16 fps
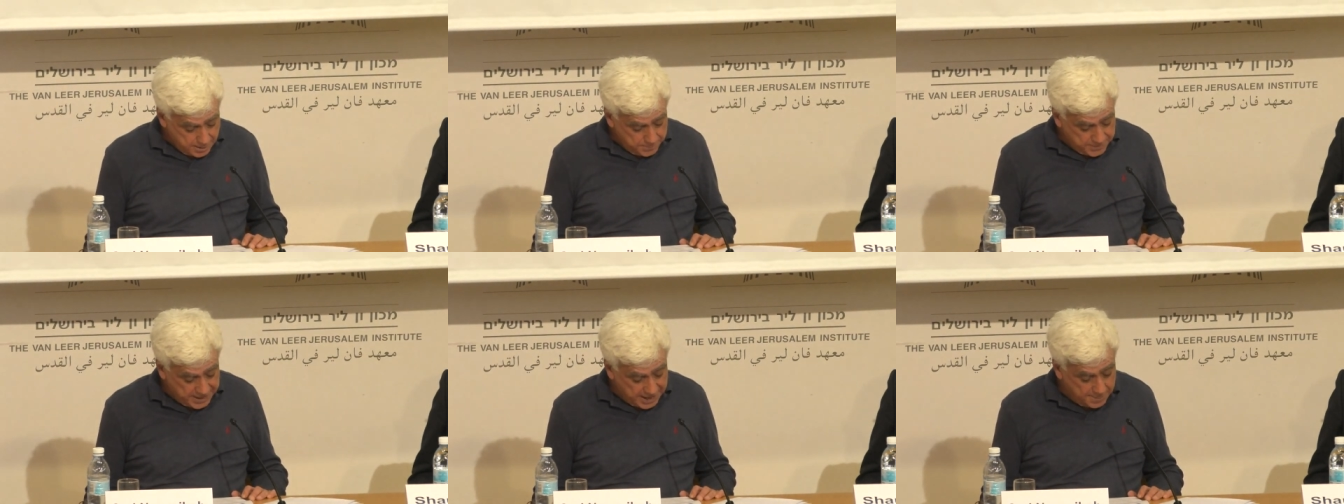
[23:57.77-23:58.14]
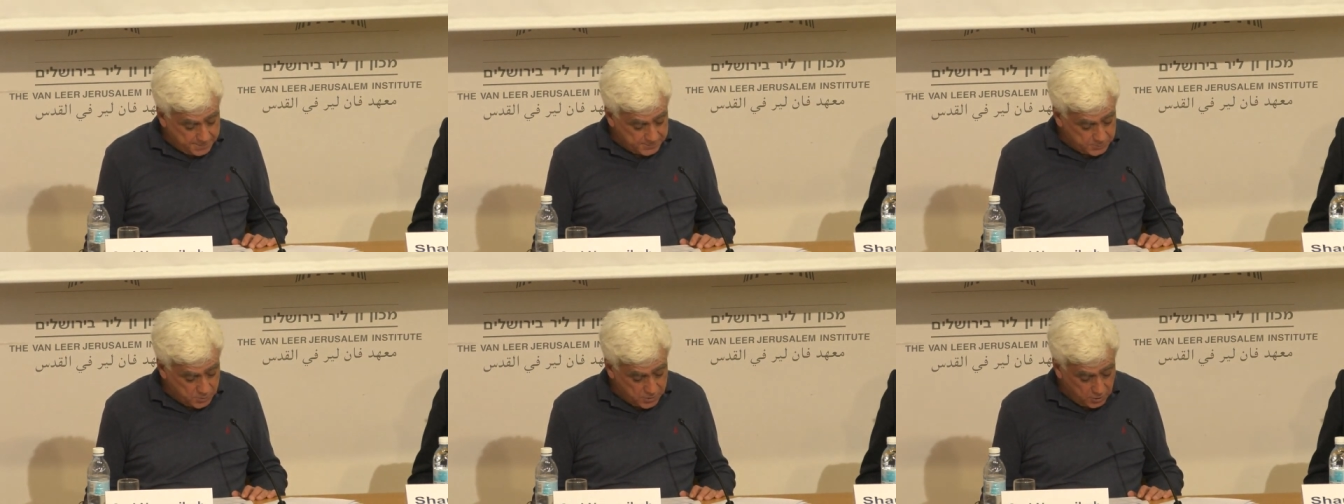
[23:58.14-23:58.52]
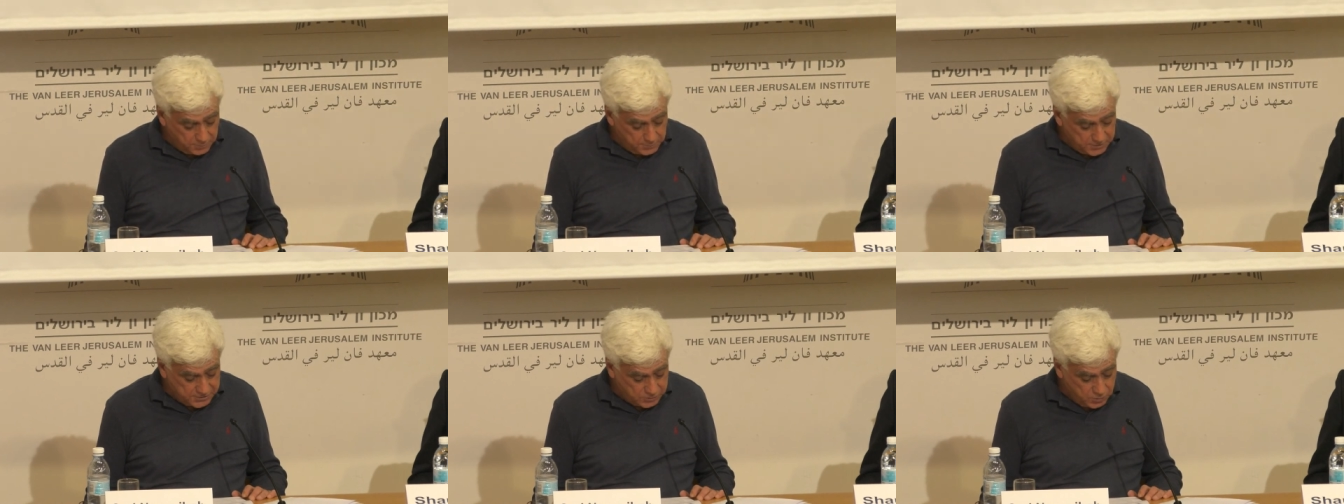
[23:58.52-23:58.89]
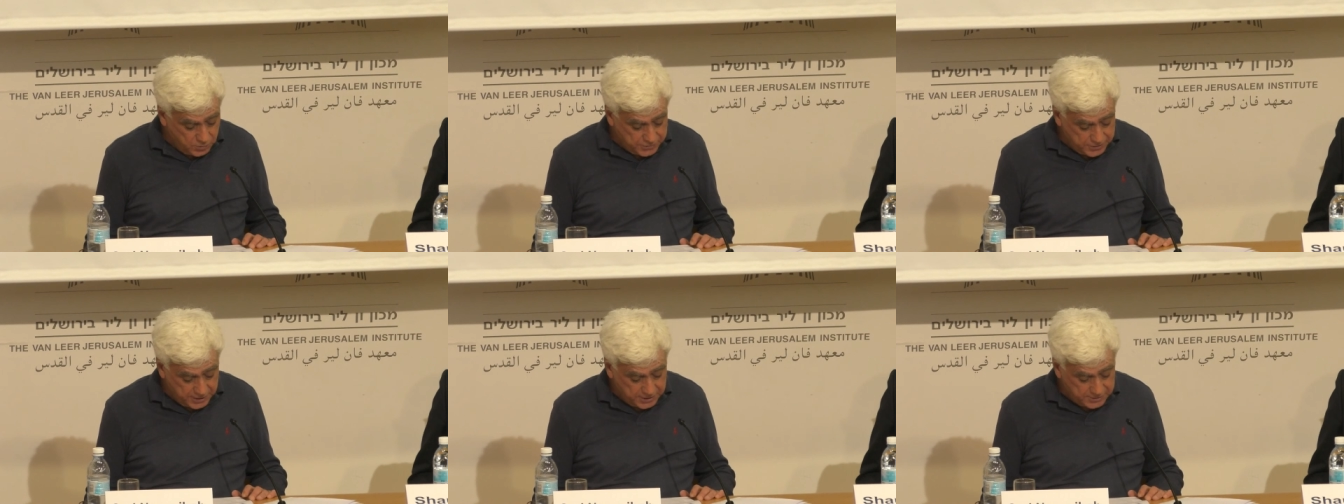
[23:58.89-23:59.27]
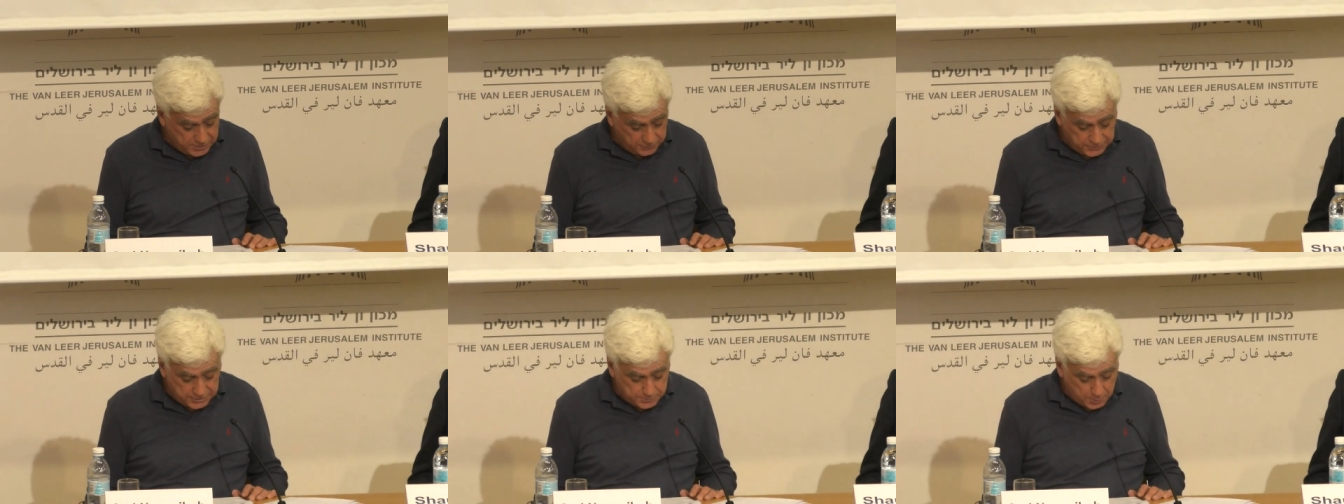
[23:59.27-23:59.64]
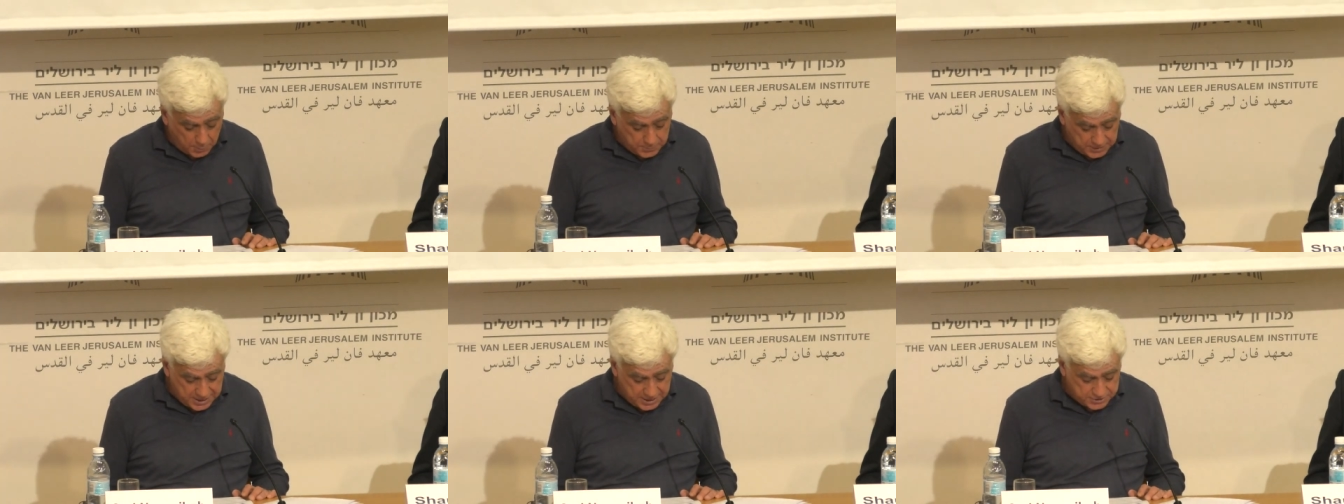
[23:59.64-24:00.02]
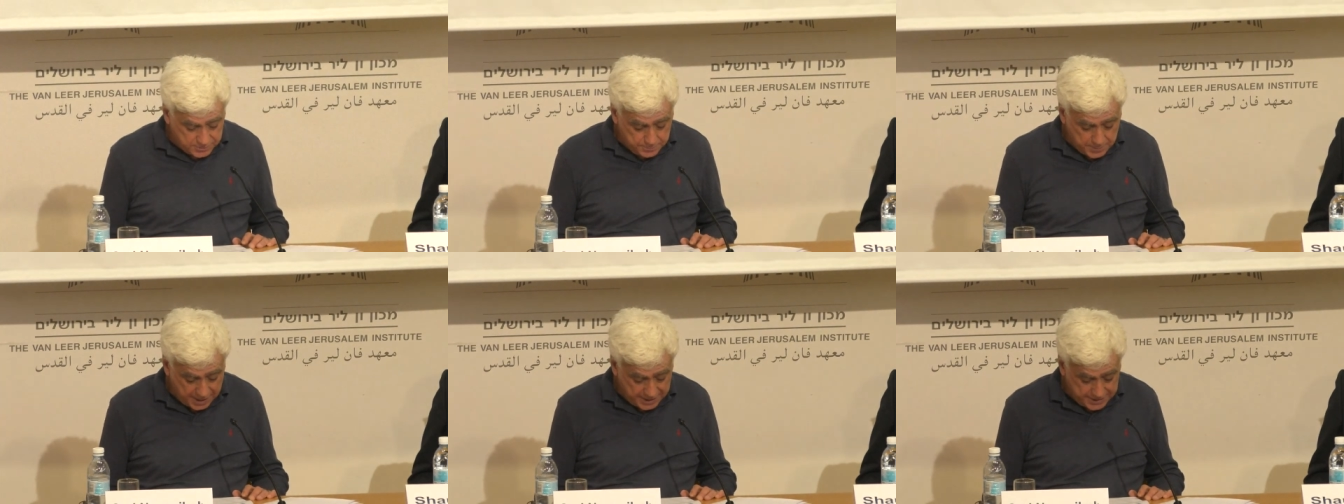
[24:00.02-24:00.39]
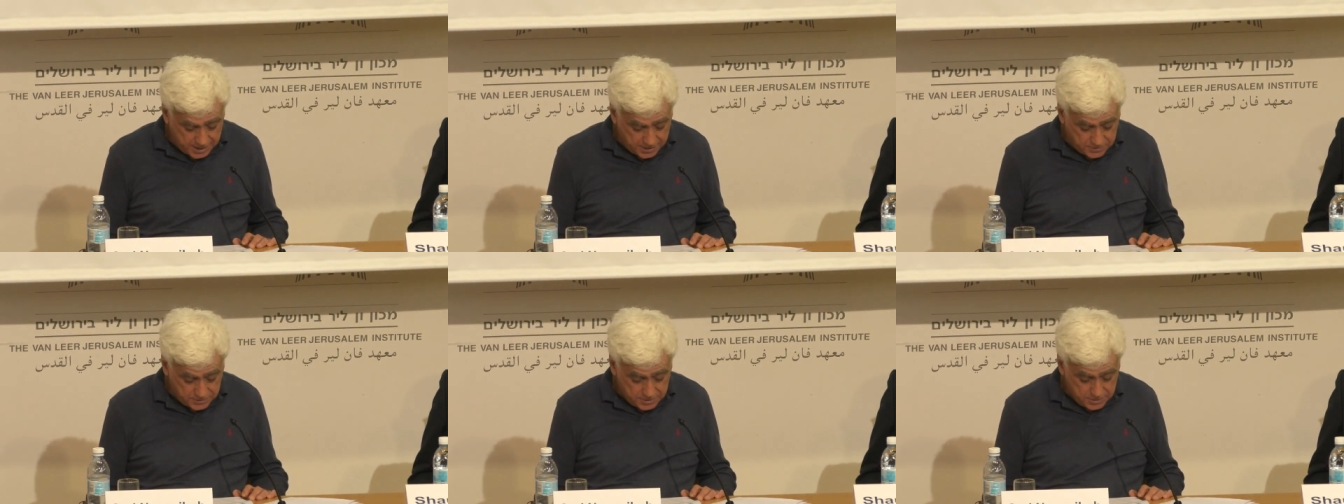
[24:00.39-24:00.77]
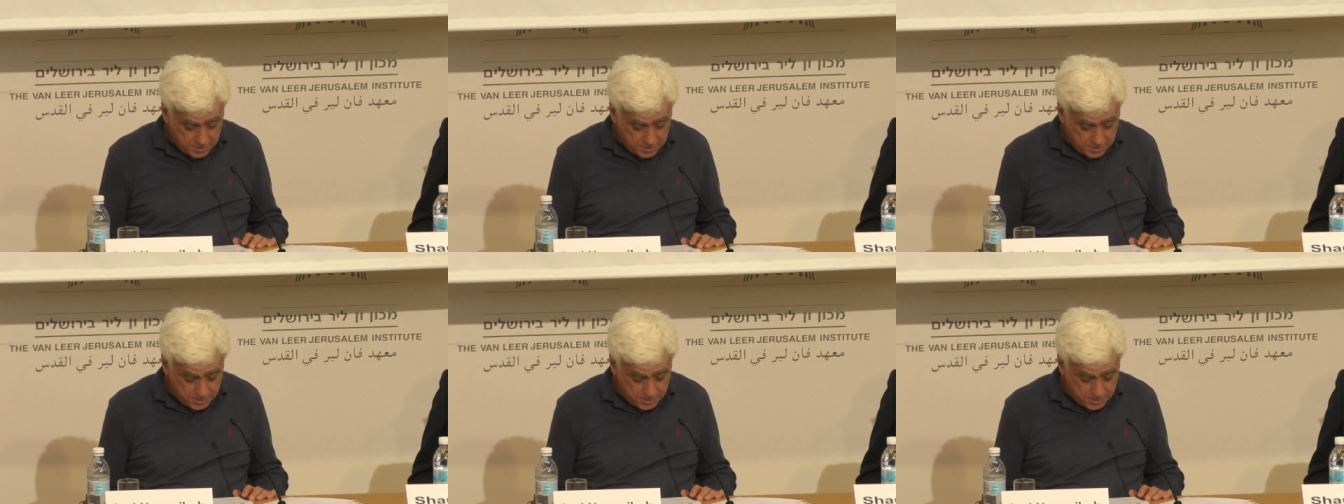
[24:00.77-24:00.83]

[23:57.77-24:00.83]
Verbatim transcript: Perhaps with almost two thirds of its population by now